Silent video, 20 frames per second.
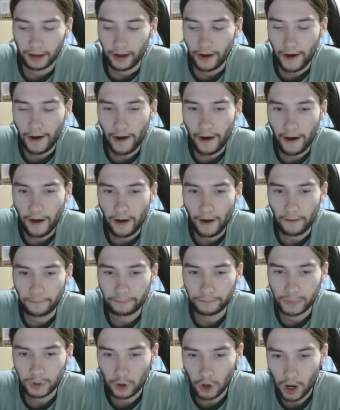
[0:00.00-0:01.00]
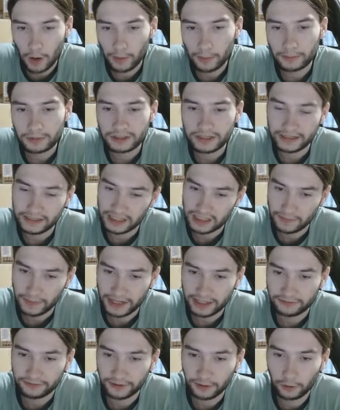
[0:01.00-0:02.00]
Problem, City's
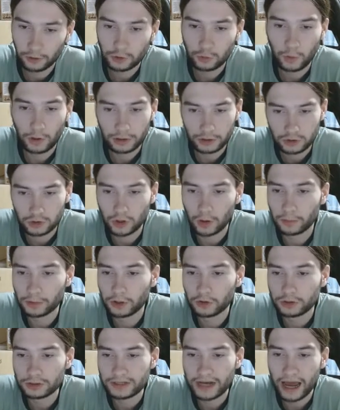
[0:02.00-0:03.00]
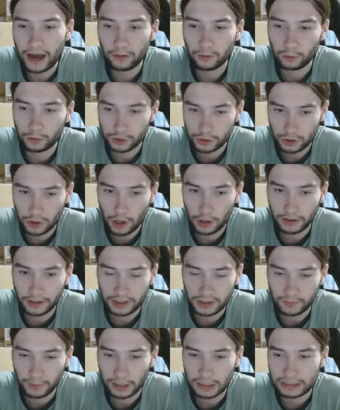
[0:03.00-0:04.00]
midfield, once dominant, now looks
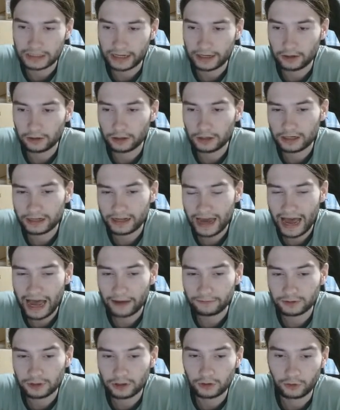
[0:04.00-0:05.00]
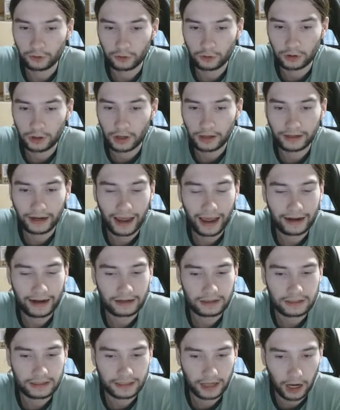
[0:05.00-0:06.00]
sluggish, particularly after the Gundogan and
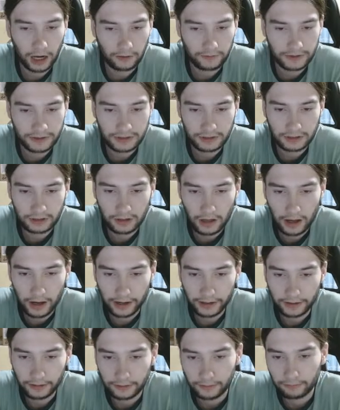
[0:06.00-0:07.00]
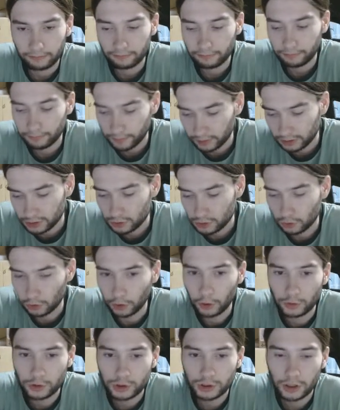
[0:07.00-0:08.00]
Silva's decline.
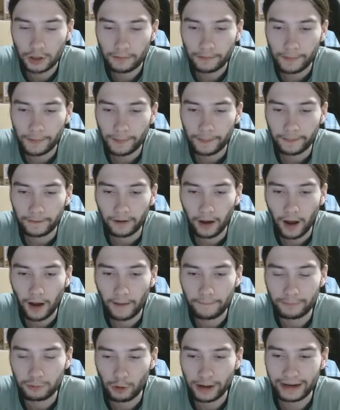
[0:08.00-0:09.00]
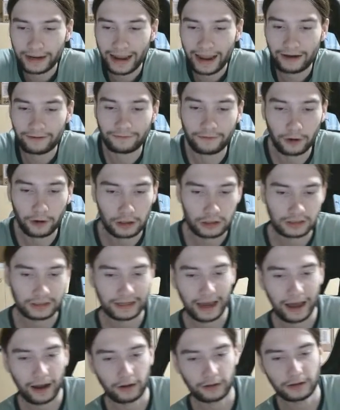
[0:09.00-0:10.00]
Solution? Bring in
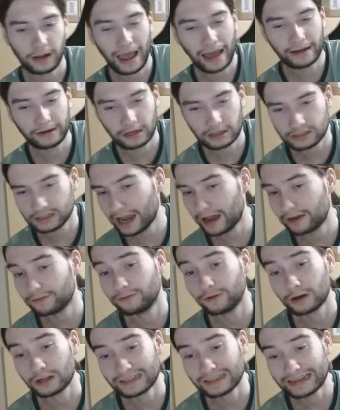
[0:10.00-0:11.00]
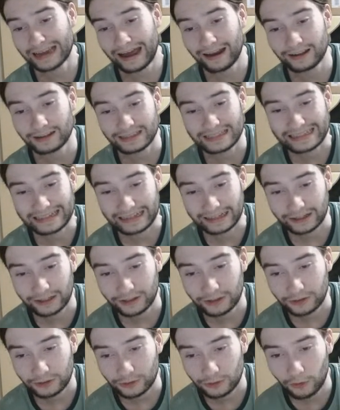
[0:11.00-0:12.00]
energy and verticality.
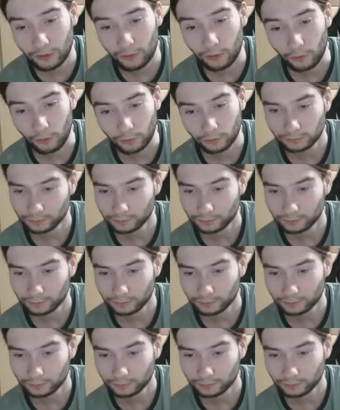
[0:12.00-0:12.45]
Cool.